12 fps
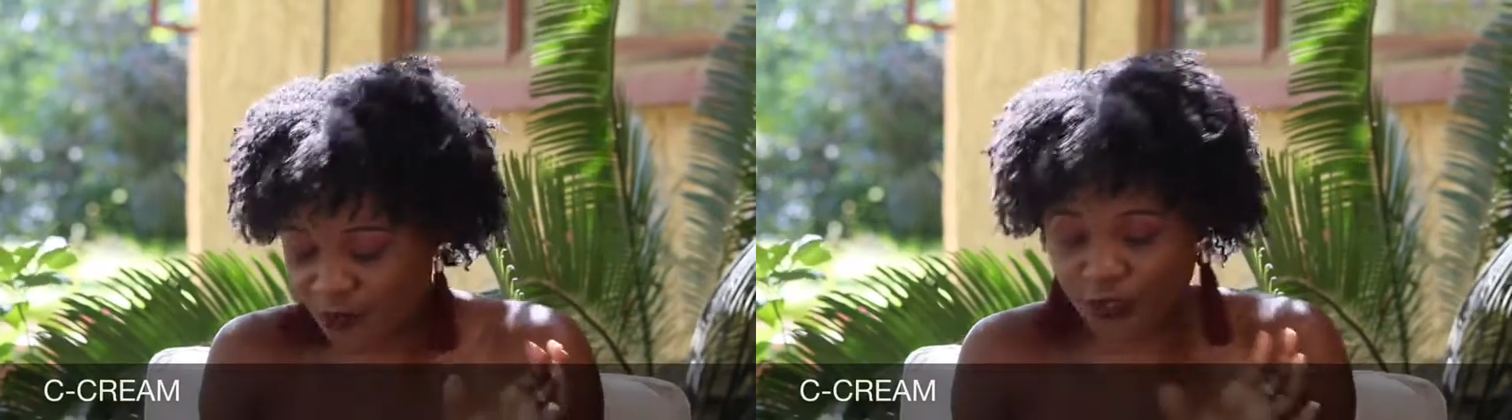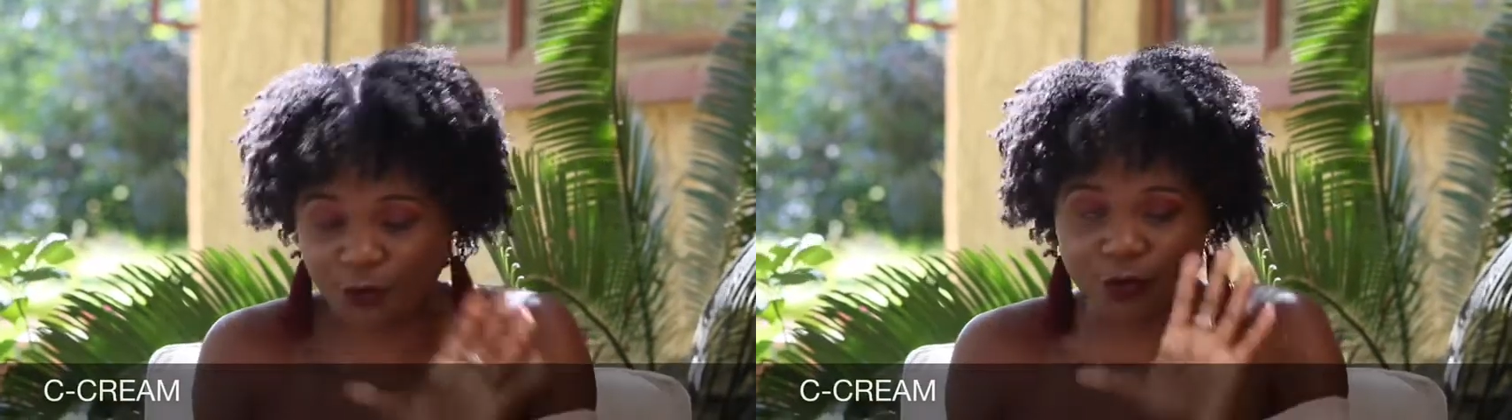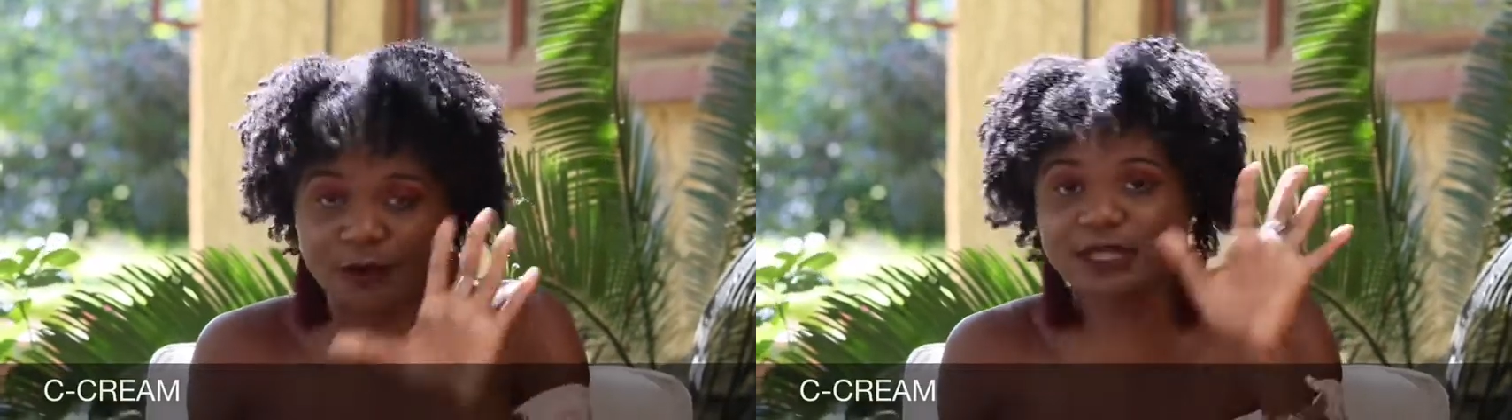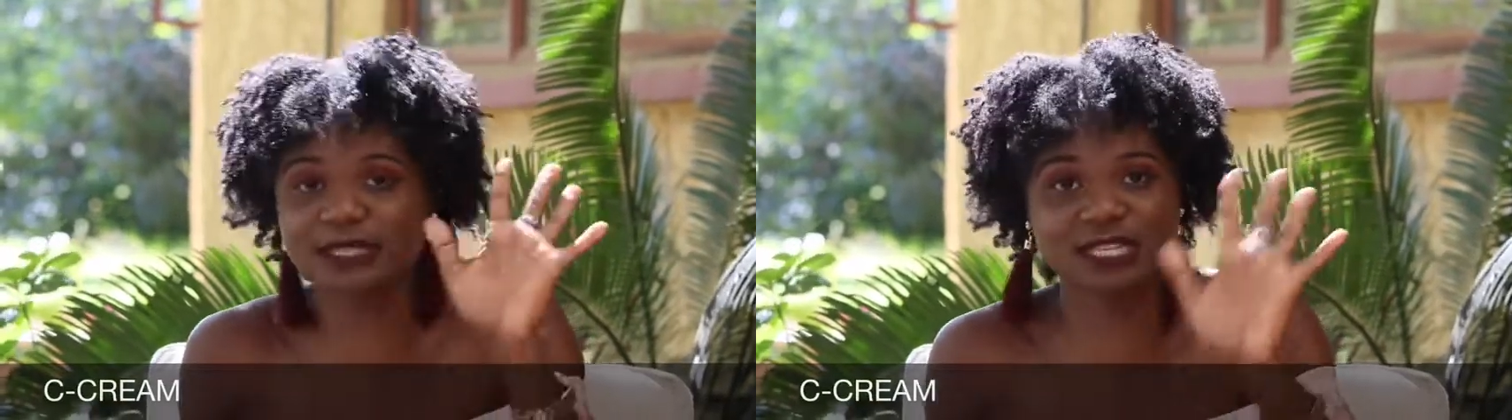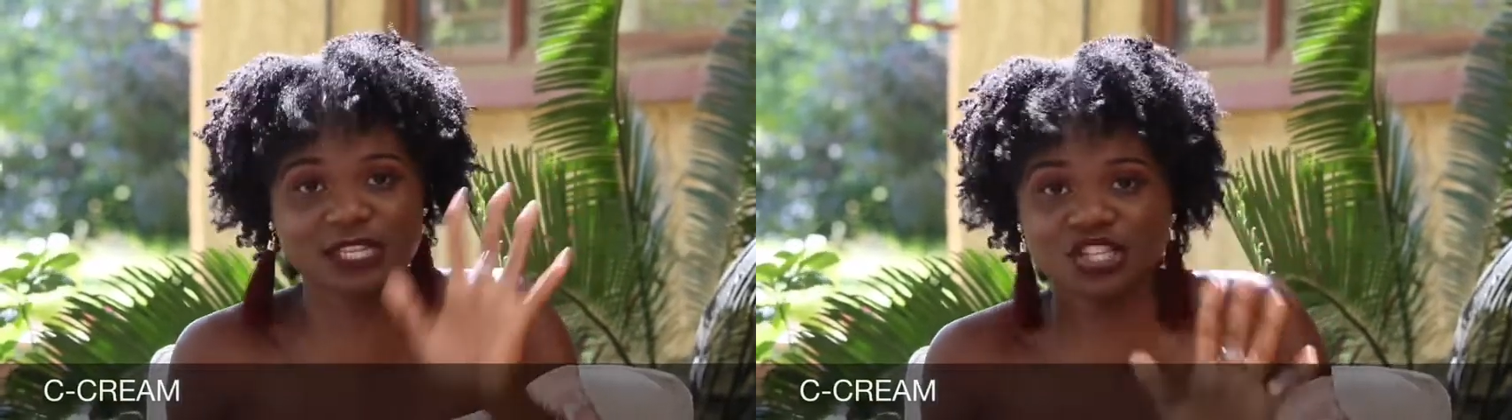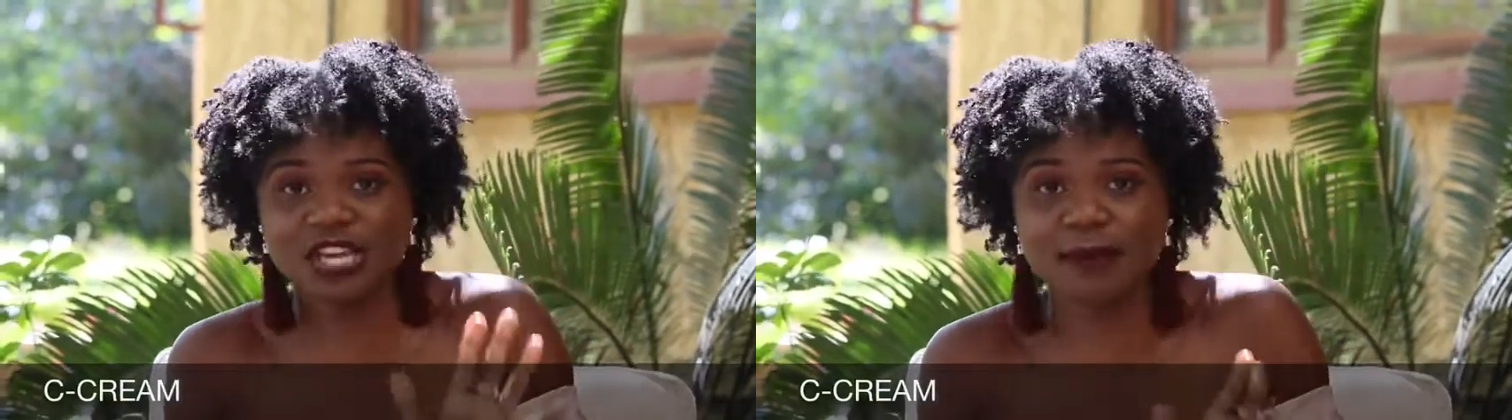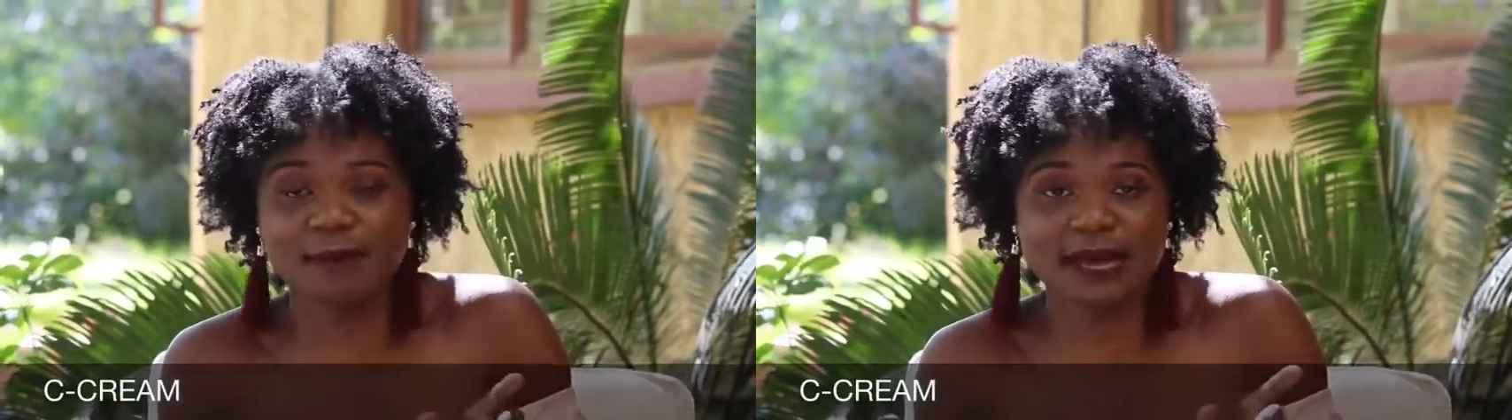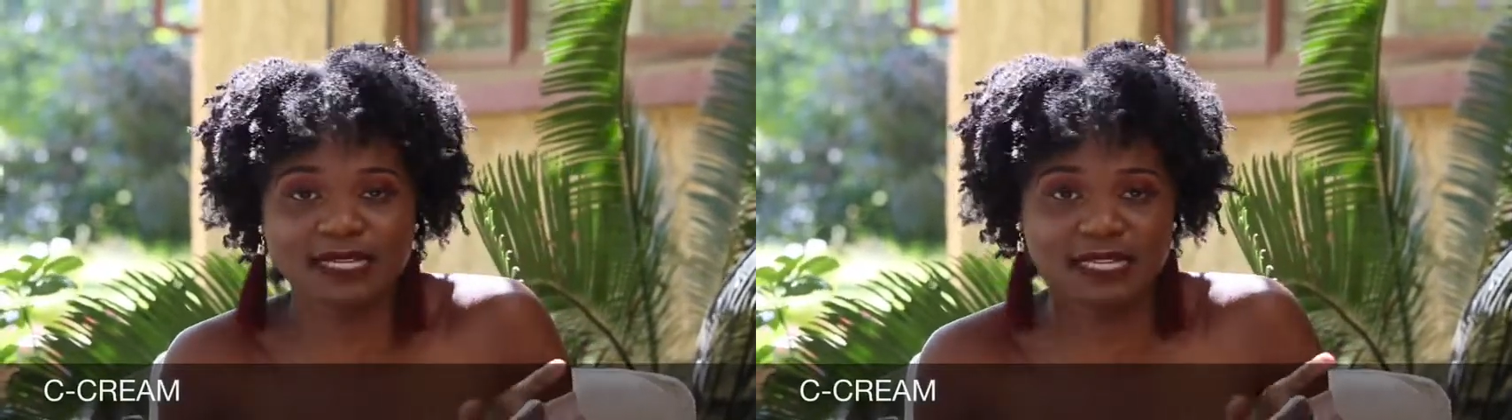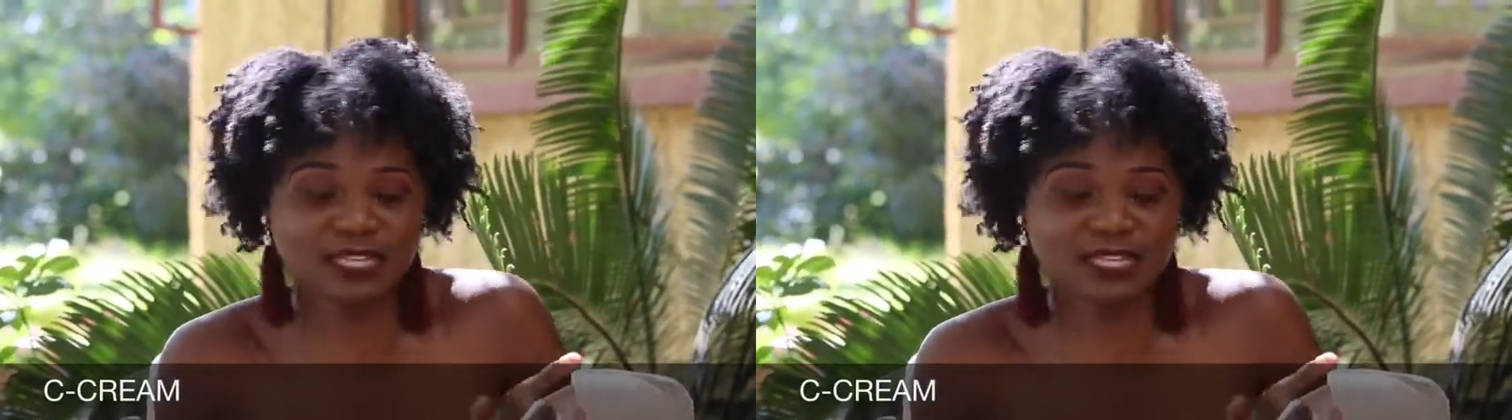For the cream, it's the shea butter